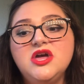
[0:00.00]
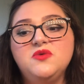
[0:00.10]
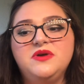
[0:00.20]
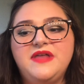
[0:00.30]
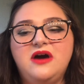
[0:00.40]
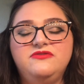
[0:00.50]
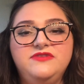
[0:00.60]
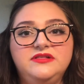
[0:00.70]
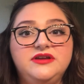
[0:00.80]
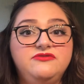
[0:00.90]
without
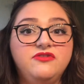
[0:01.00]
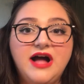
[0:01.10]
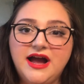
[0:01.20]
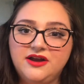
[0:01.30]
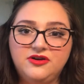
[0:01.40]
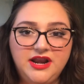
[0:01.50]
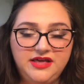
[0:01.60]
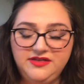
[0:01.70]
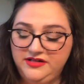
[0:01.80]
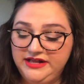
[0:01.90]
feeling flat or
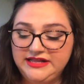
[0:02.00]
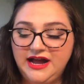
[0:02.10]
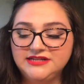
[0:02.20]
anything like that.